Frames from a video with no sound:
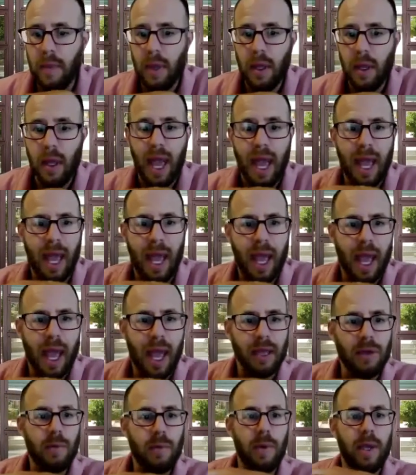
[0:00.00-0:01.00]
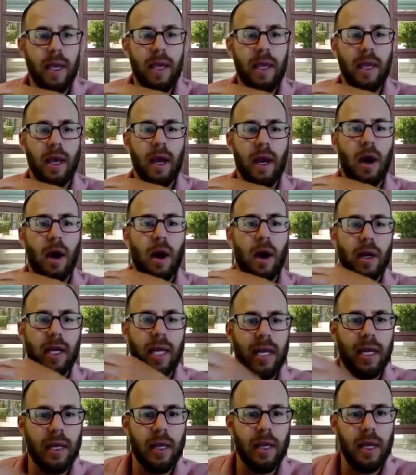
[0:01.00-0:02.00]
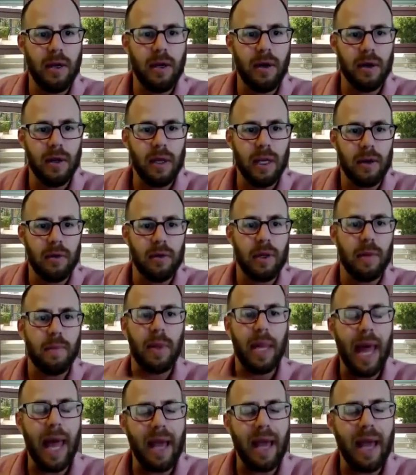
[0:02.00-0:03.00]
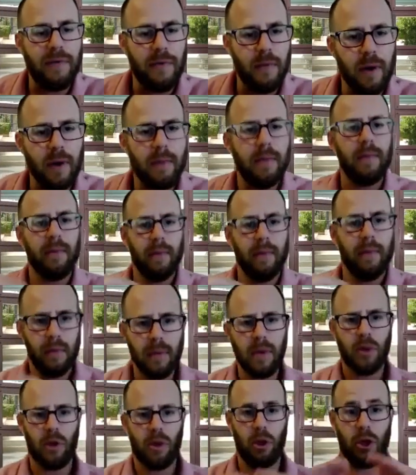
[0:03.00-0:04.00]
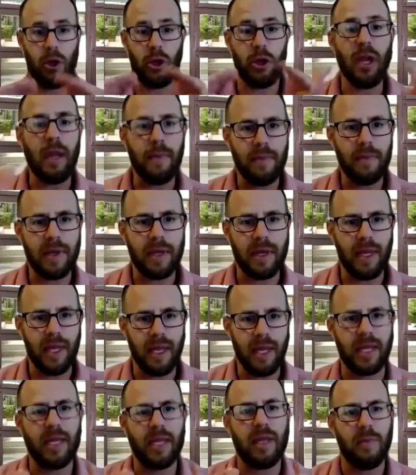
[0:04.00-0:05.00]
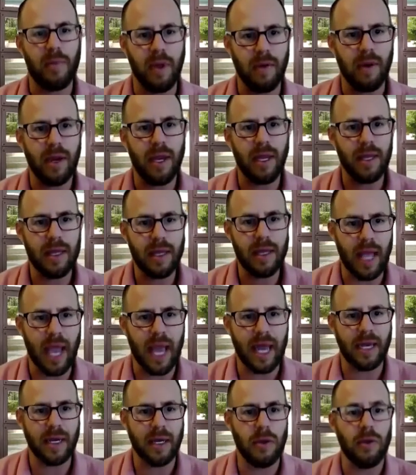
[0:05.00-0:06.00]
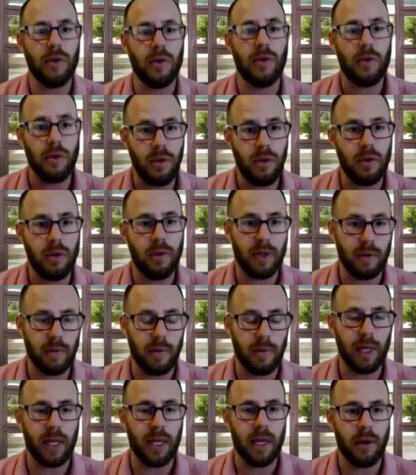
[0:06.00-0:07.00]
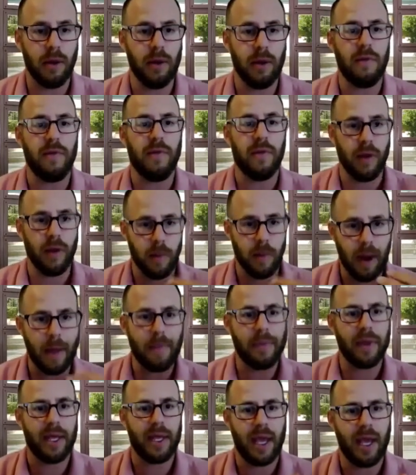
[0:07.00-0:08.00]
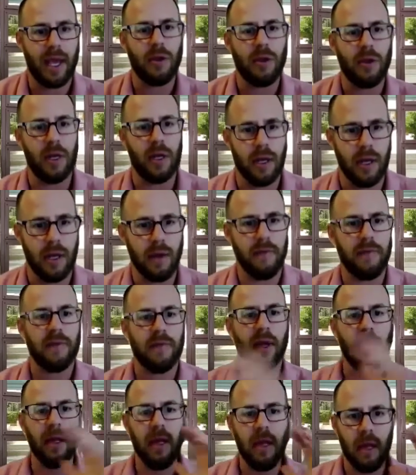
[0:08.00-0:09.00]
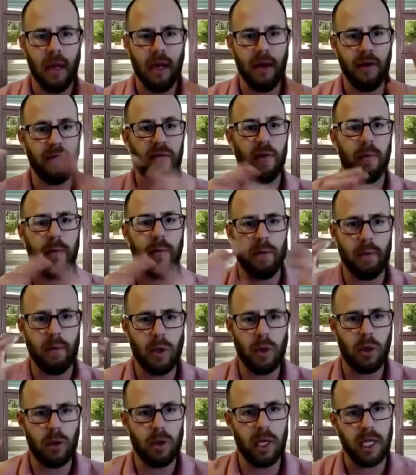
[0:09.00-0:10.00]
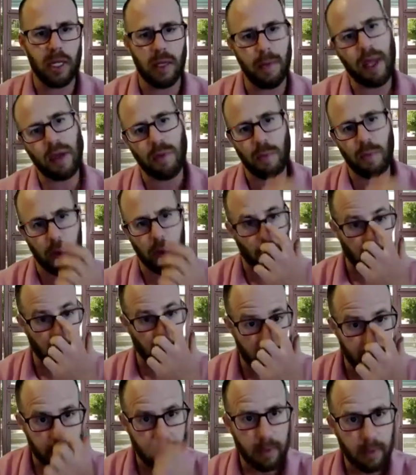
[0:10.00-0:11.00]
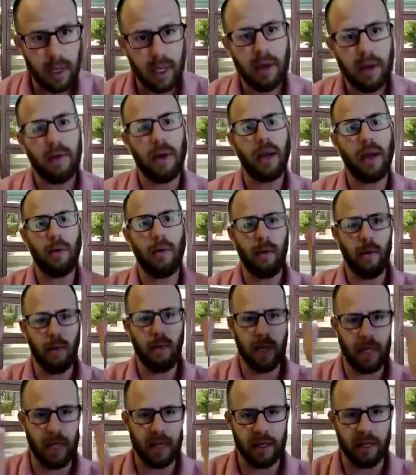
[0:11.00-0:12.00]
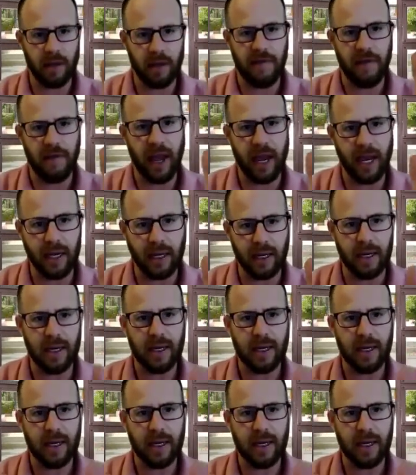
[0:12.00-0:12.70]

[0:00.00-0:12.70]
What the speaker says: as we articulated earlier, the platform shapes the experience, and Zoom is really good for a replication of Judaism as program, right? It has a defined